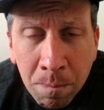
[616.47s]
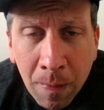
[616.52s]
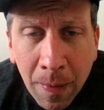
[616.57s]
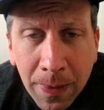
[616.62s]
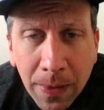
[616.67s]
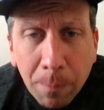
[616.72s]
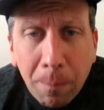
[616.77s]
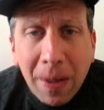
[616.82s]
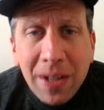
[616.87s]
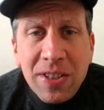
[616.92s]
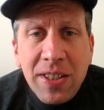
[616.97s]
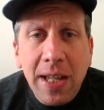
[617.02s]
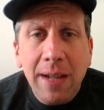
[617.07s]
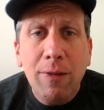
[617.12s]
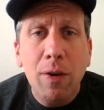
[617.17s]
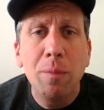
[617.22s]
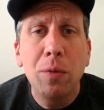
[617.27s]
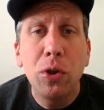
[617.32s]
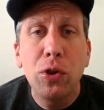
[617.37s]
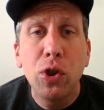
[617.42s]
the best thing
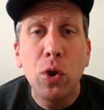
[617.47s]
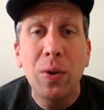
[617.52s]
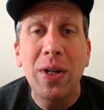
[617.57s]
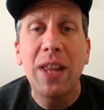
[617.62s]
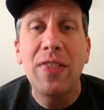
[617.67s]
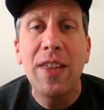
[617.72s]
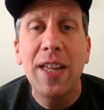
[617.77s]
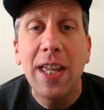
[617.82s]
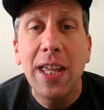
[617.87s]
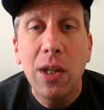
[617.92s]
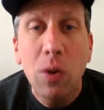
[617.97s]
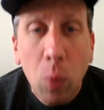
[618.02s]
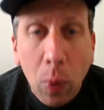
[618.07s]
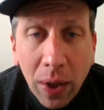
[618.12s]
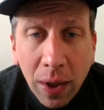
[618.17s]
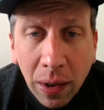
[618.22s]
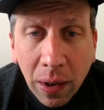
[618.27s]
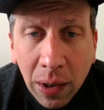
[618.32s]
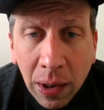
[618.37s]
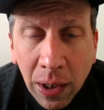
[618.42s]
for him to do, and I think he
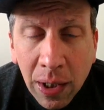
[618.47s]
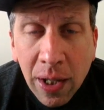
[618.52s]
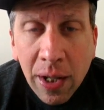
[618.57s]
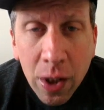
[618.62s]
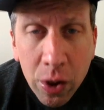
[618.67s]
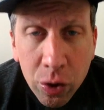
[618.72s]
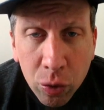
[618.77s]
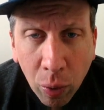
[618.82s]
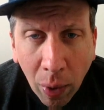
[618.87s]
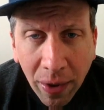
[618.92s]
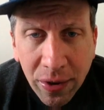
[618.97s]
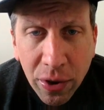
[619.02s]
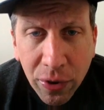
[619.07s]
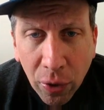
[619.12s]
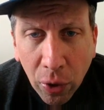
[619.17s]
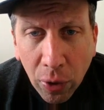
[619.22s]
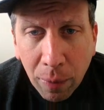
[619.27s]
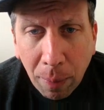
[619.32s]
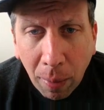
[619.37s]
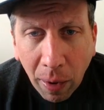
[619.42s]
will, is run as a
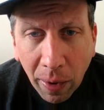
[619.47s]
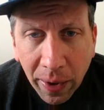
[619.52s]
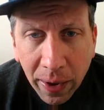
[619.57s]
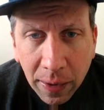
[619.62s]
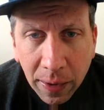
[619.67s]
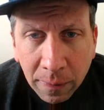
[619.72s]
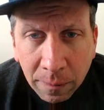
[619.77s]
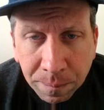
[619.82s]
third party.